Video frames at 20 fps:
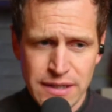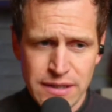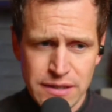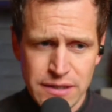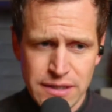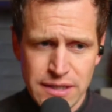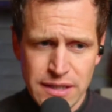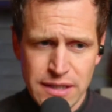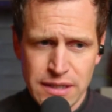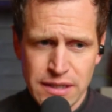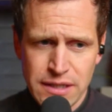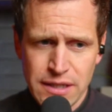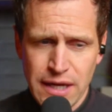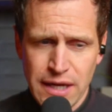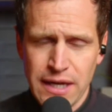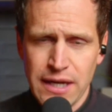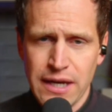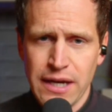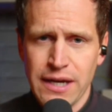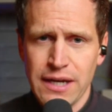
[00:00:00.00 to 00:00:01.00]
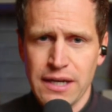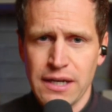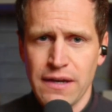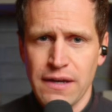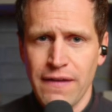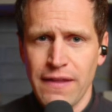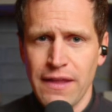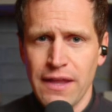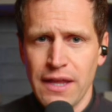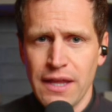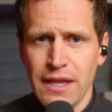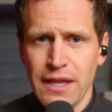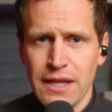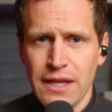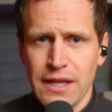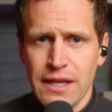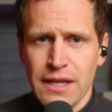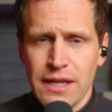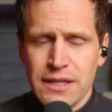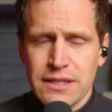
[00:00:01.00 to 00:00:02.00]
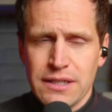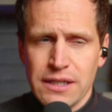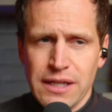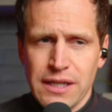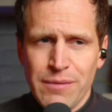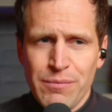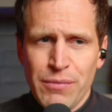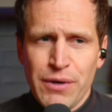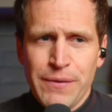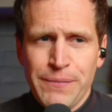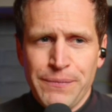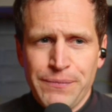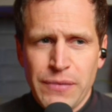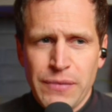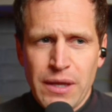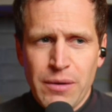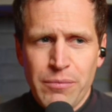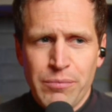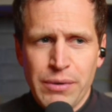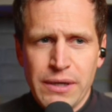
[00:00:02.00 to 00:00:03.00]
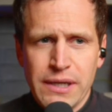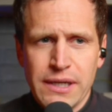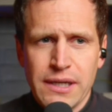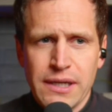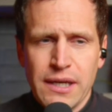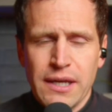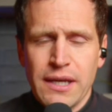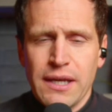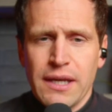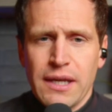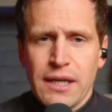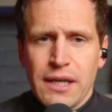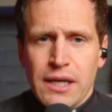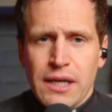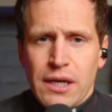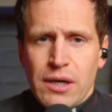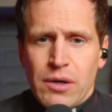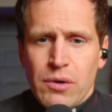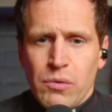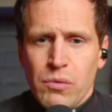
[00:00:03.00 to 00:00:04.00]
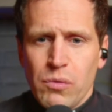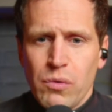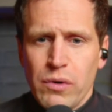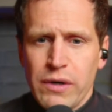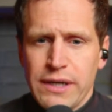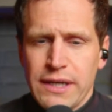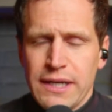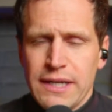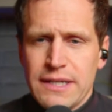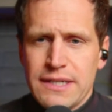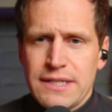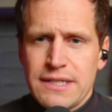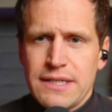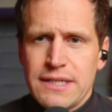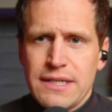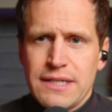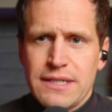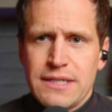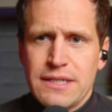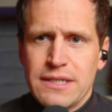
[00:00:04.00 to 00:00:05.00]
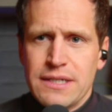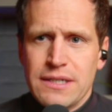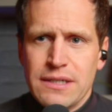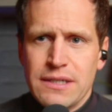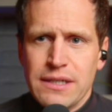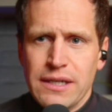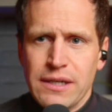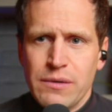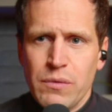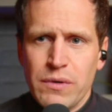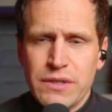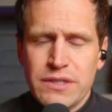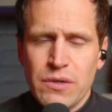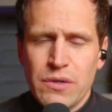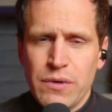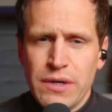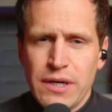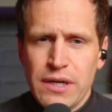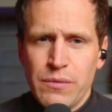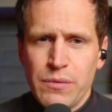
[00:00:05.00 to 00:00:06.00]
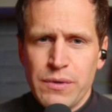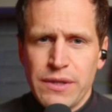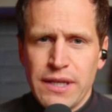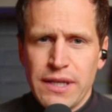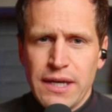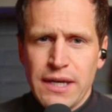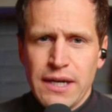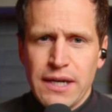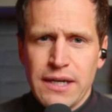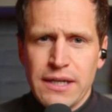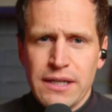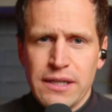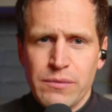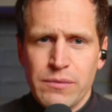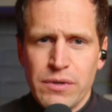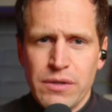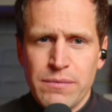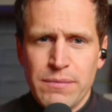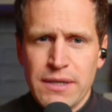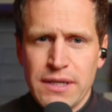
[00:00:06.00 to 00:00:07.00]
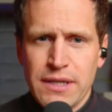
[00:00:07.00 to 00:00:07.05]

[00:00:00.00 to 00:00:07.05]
the AI dilemma. But what is this, like, what's going on with AI? Like, what do you mean, like,